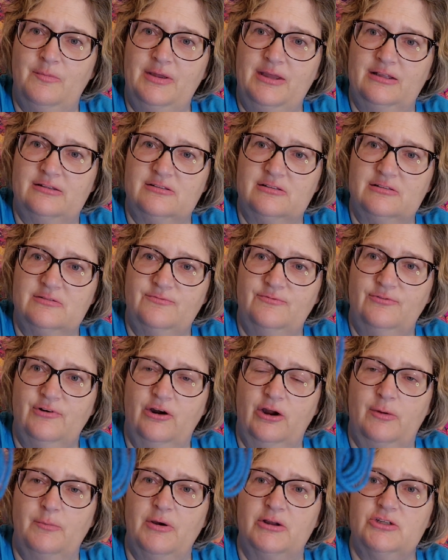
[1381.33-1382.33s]
It's
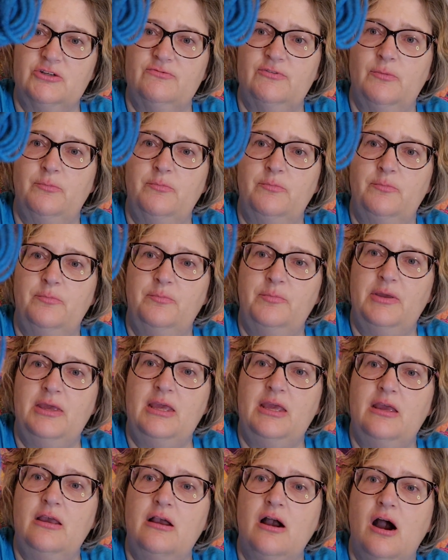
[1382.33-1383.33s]
very much of a
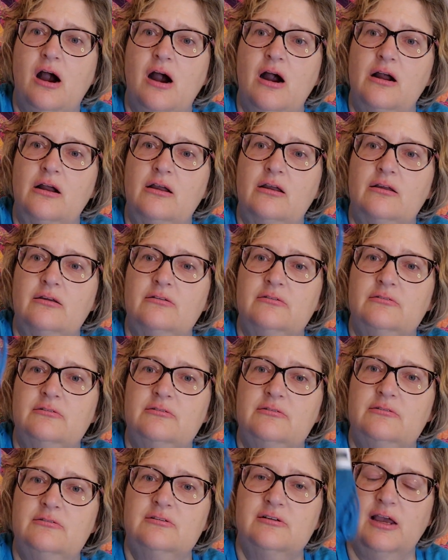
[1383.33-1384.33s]
peacock
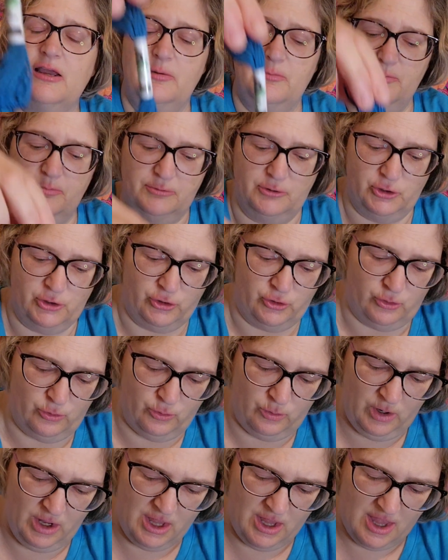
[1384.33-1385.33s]
type blue,
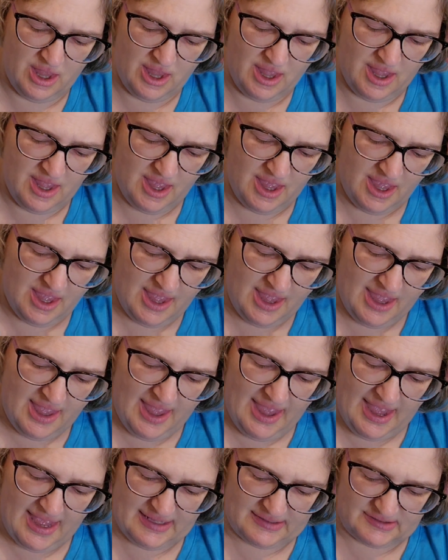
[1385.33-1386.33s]

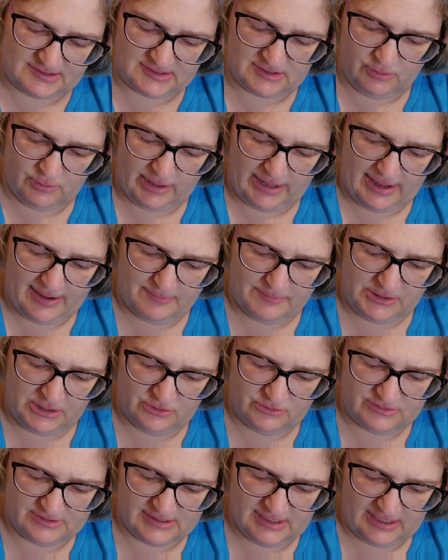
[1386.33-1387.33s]
and so I am
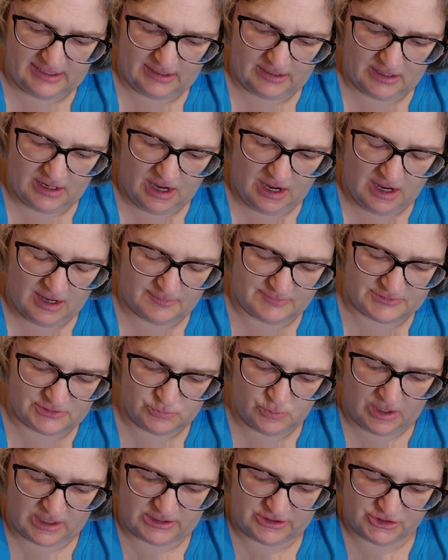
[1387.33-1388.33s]
using
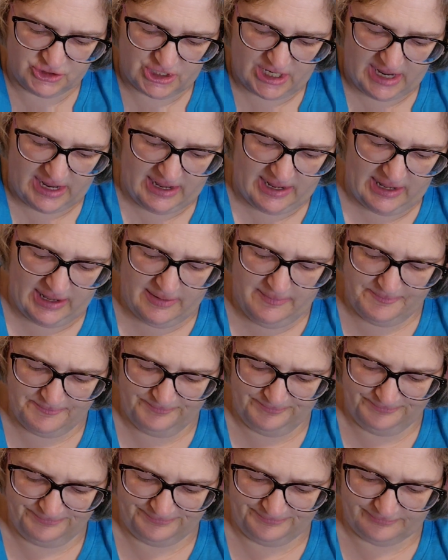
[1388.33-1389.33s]
Sweata,
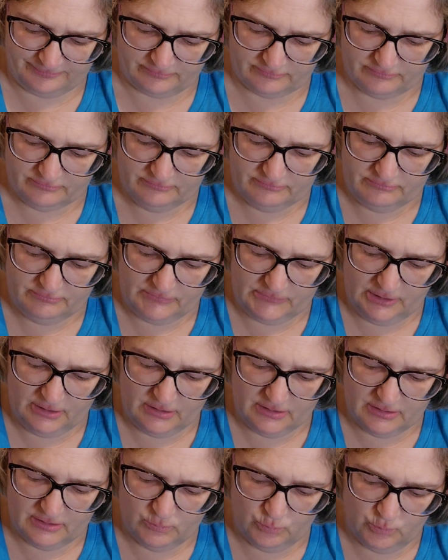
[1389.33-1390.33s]

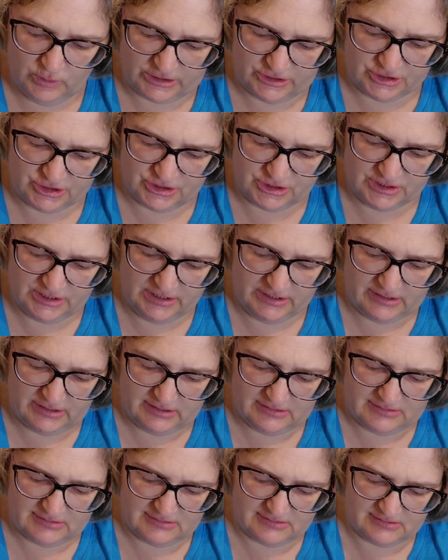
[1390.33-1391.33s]
which
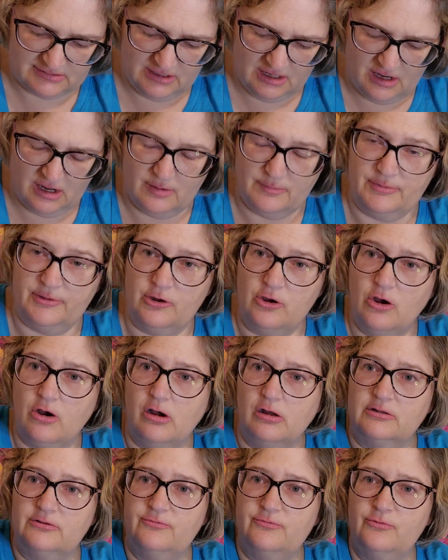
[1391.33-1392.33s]
is the
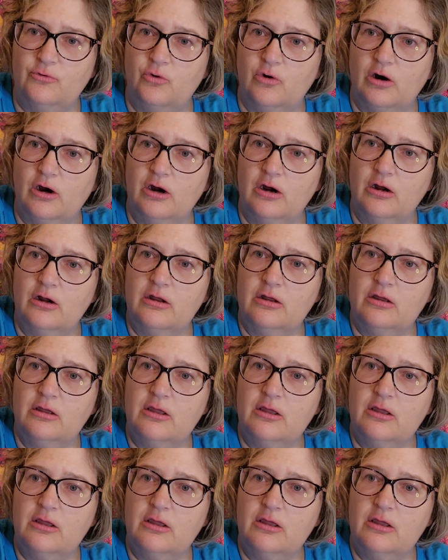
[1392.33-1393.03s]
called for.